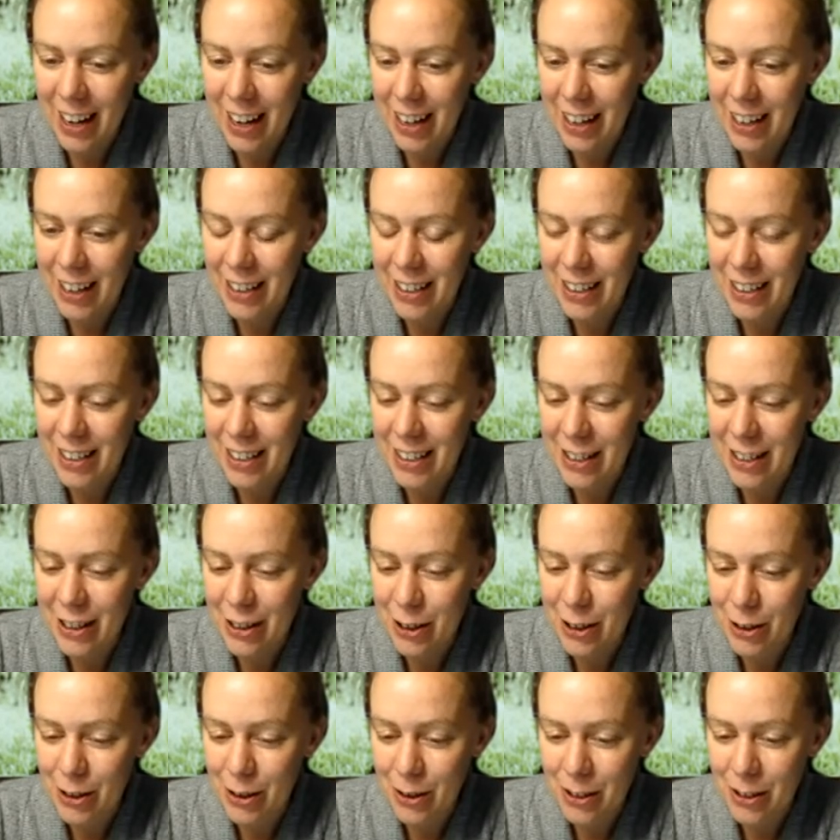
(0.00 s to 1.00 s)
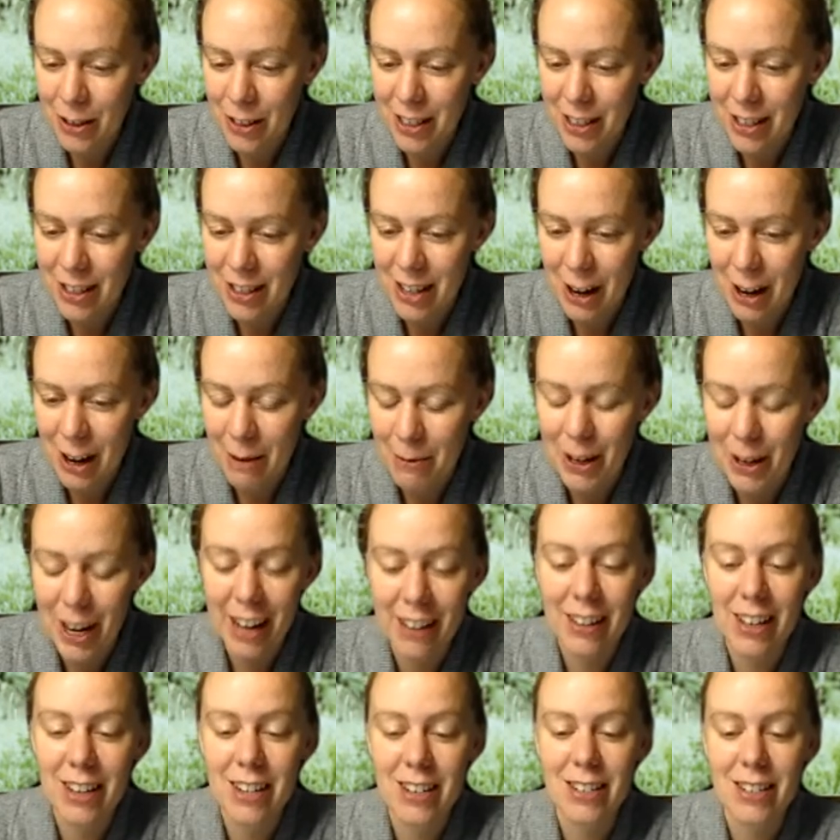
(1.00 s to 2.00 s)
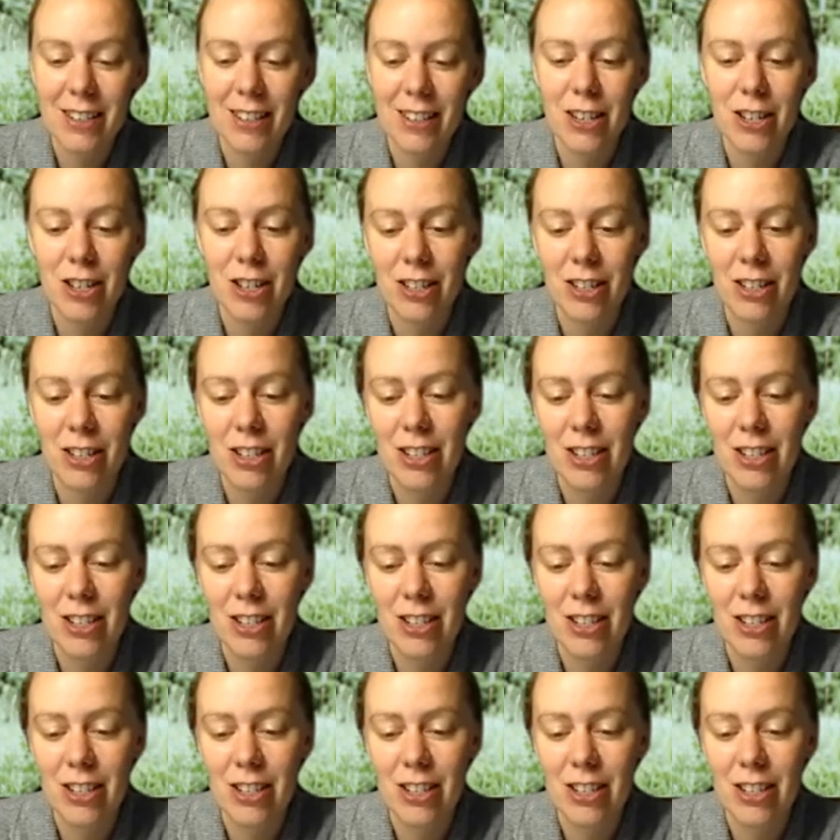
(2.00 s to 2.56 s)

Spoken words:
and as soon as we had that discussion, she